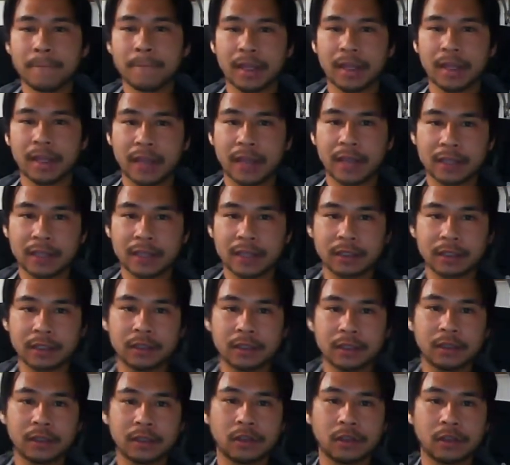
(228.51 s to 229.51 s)
And
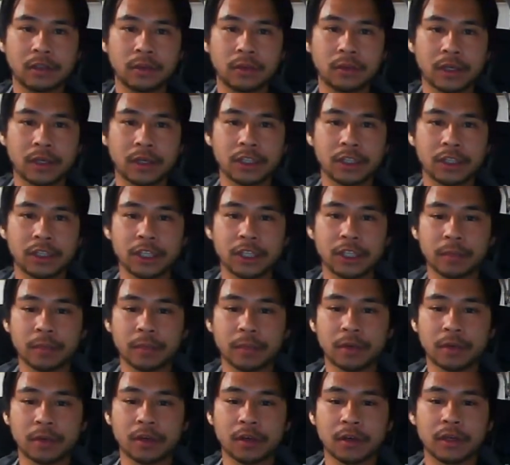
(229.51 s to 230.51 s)
lastly, you want to share
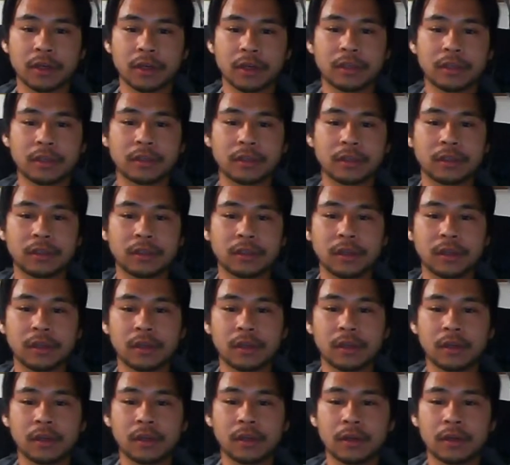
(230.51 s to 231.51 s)
progress.
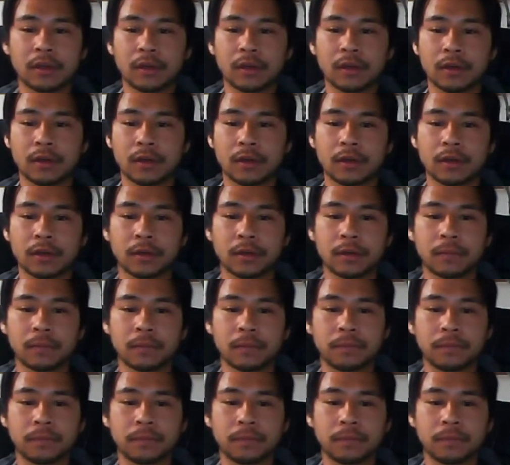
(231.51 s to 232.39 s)
Um,